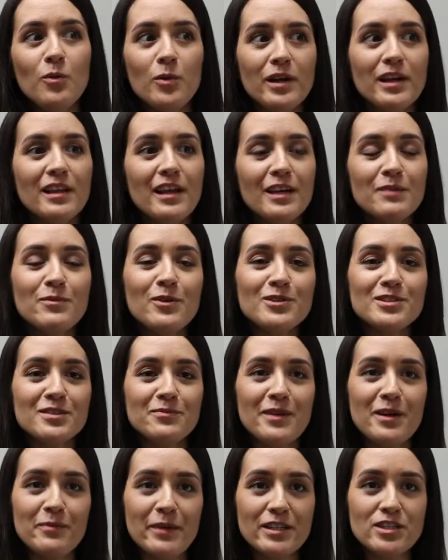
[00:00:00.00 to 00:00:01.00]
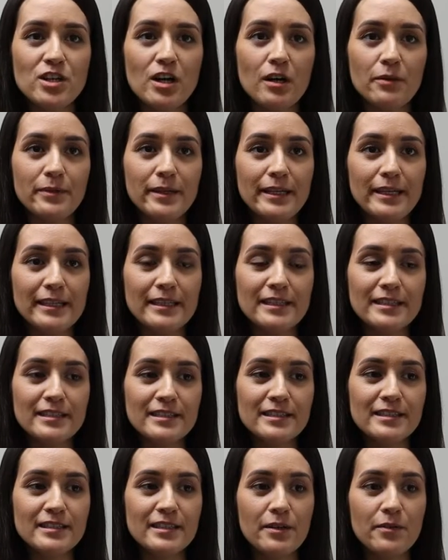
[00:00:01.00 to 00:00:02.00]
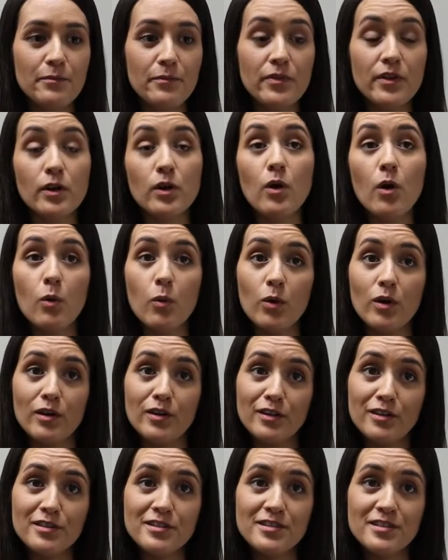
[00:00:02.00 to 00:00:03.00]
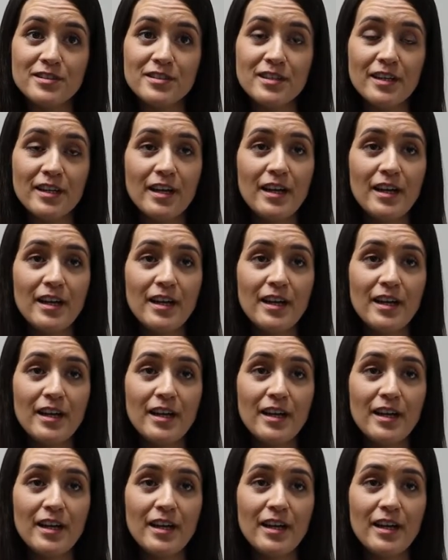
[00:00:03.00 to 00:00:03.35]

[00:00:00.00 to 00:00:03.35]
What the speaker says: What I like most about my job is the co-workers.